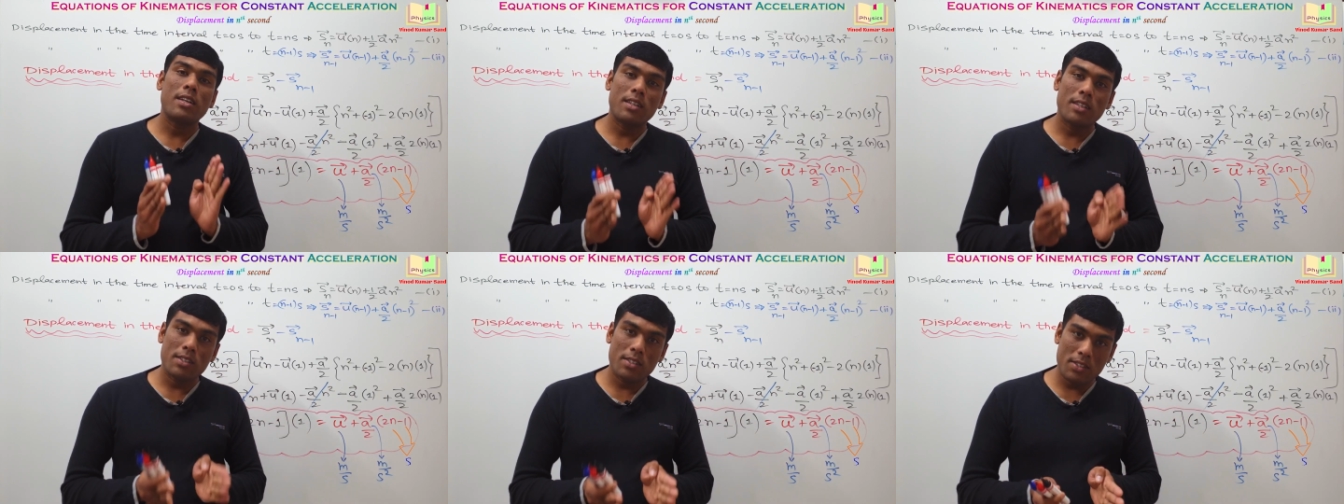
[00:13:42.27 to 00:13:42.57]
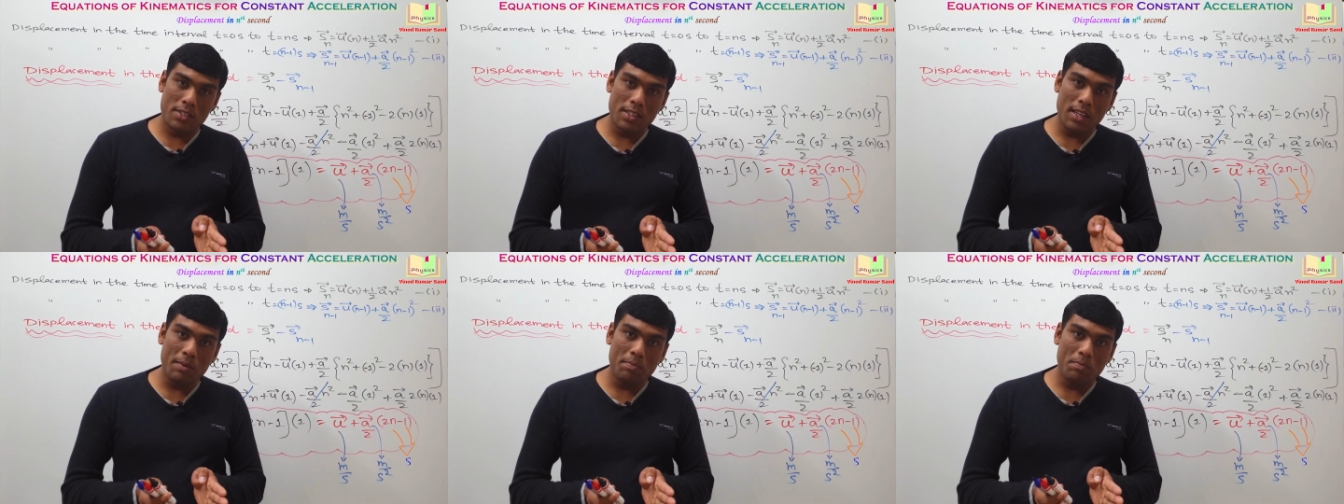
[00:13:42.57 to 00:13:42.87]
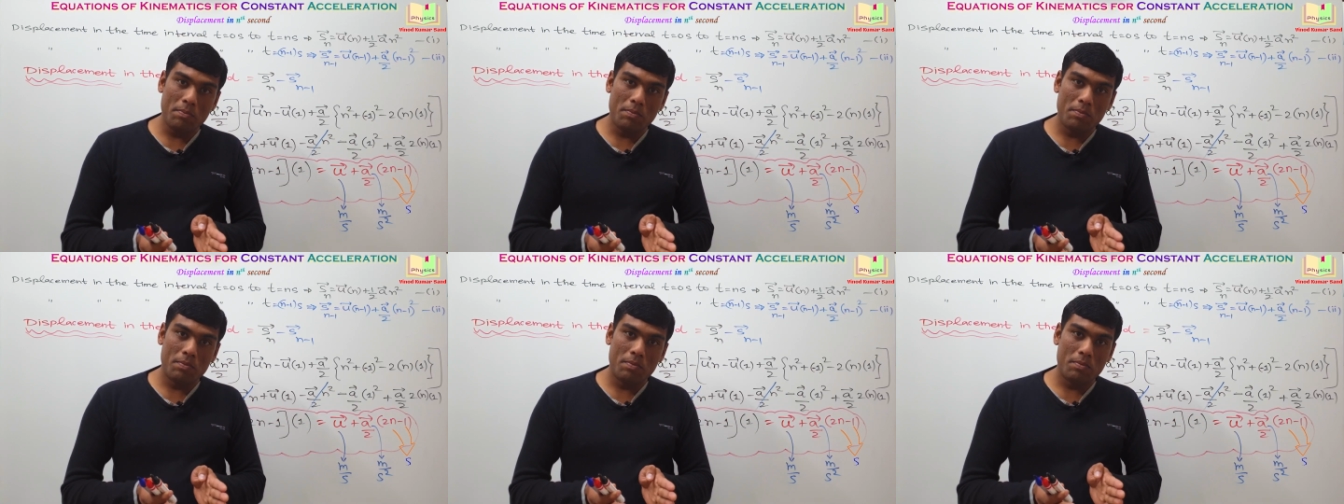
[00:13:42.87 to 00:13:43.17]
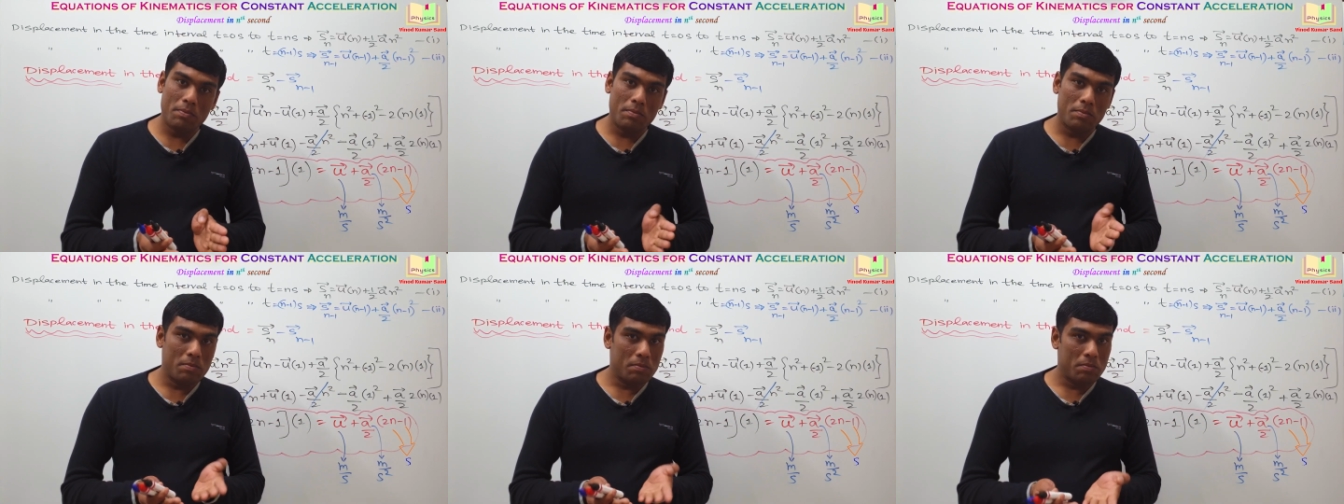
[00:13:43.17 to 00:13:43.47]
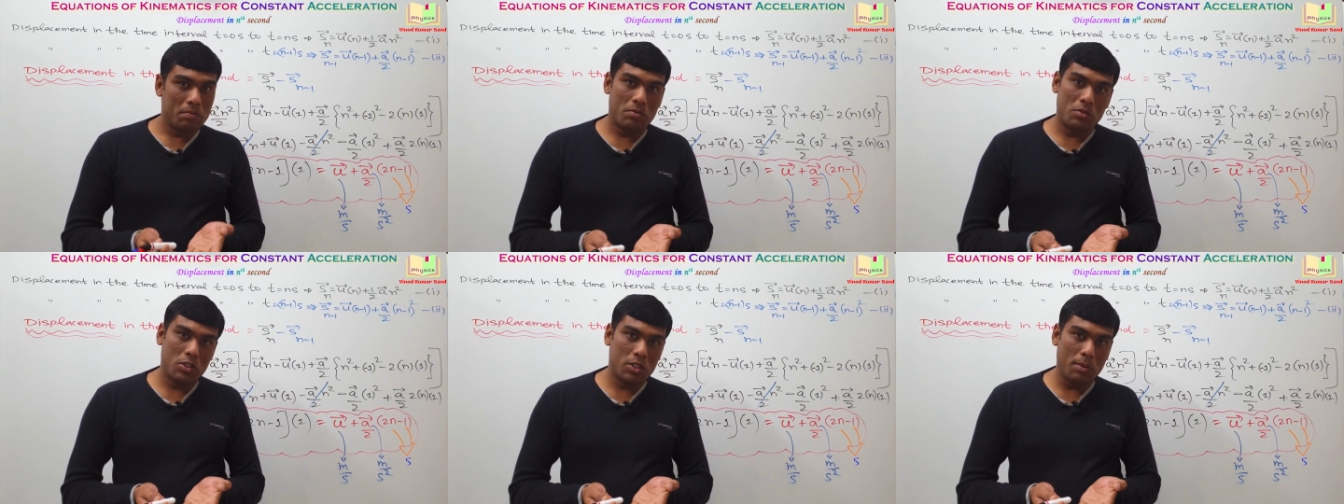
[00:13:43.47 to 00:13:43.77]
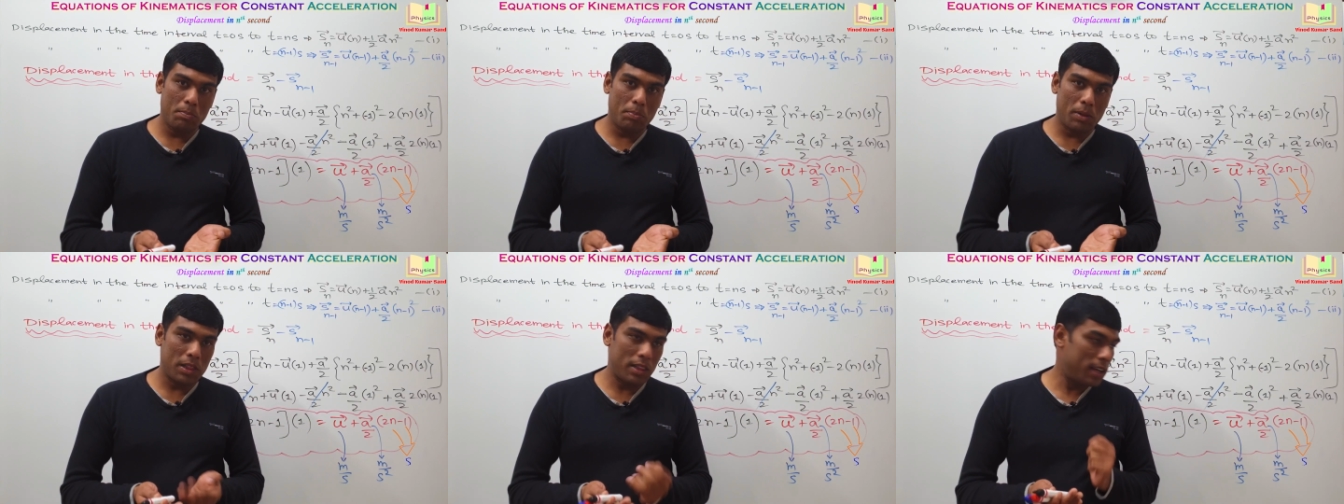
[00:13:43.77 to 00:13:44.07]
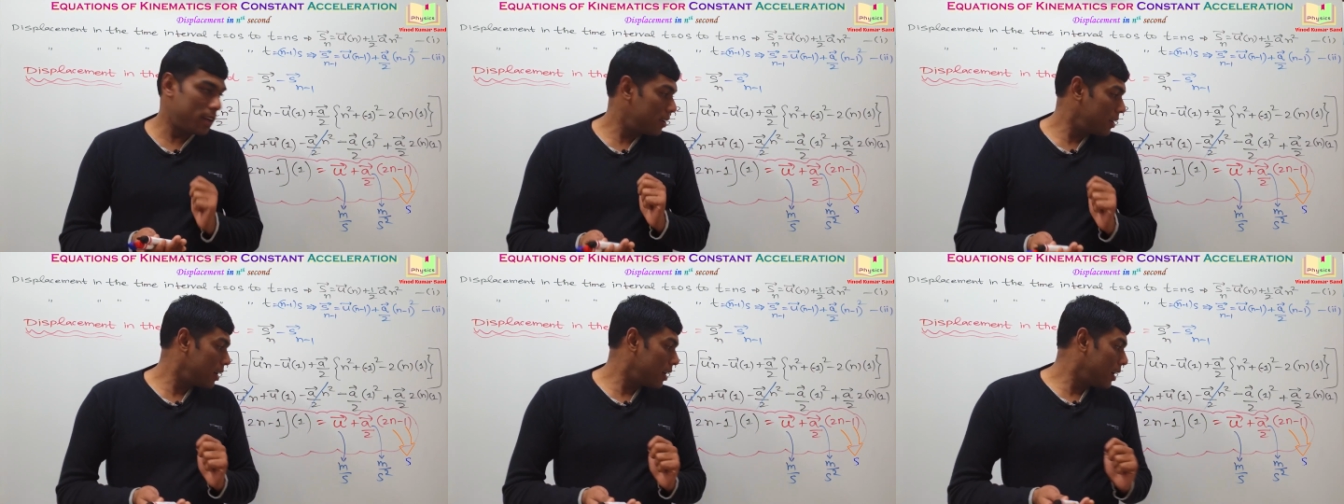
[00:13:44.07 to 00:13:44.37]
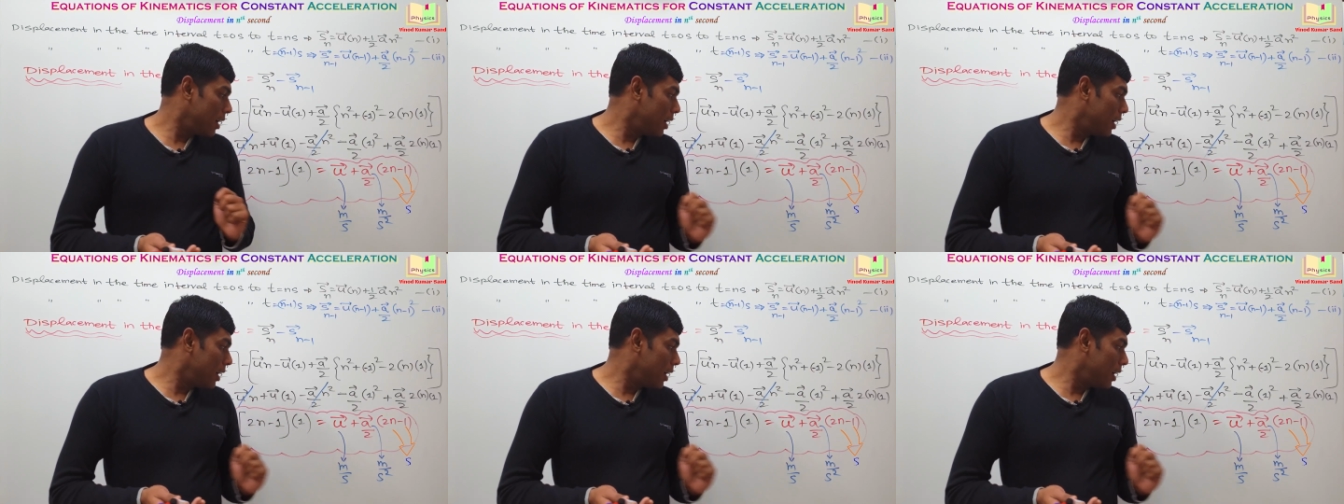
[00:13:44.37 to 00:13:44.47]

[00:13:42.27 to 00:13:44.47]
same. Simple thing.